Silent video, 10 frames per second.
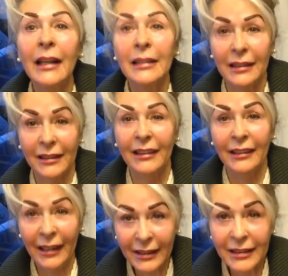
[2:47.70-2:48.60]
time for your top
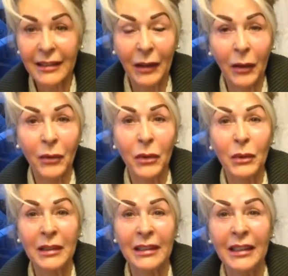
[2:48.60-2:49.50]
ups. Yes, and I look
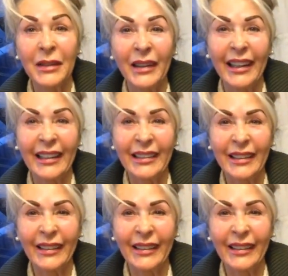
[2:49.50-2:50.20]
forward to seeing you again.